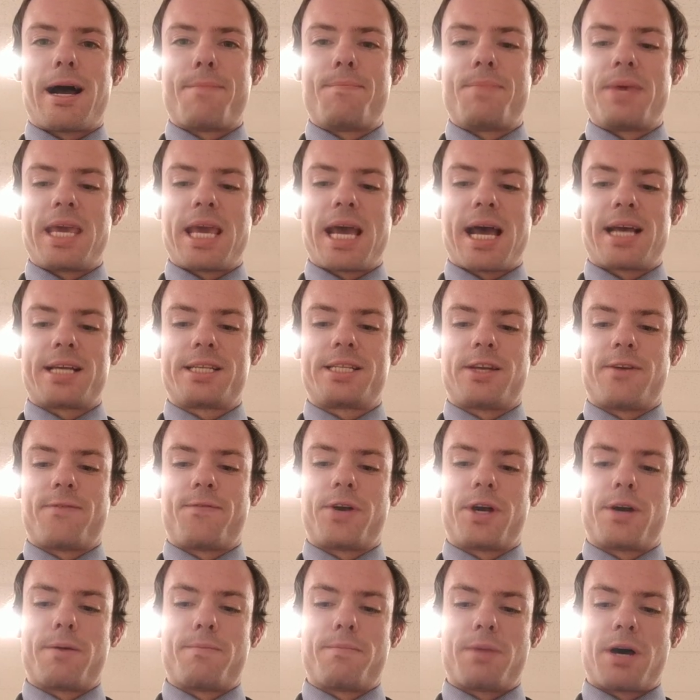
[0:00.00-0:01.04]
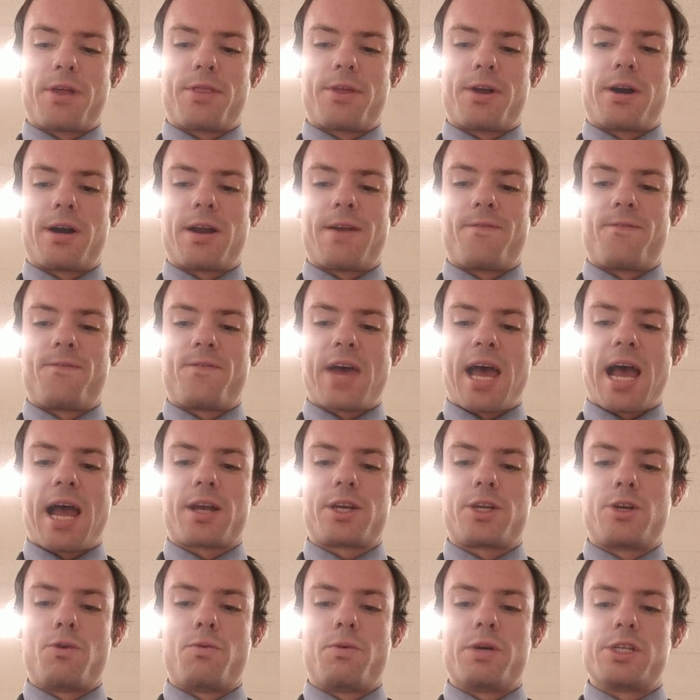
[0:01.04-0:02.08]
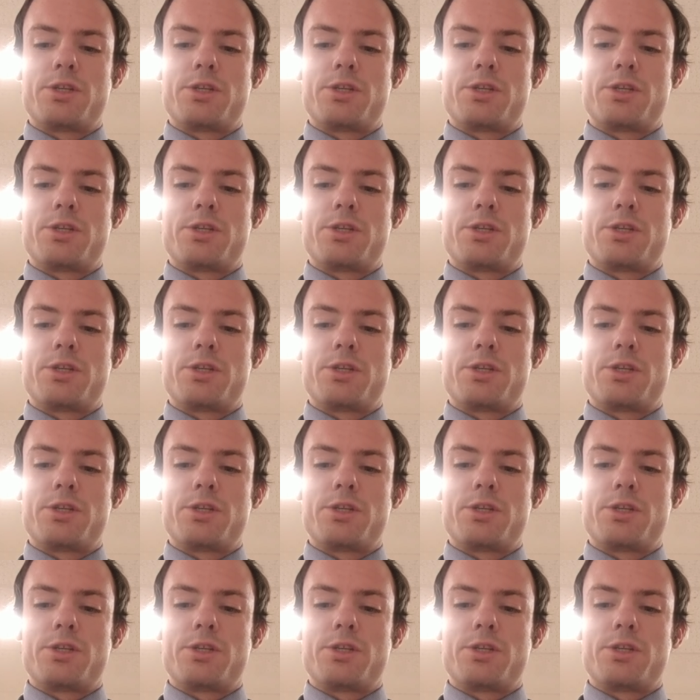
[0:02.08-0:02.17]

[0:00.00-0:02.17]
behest of her mother, in fact,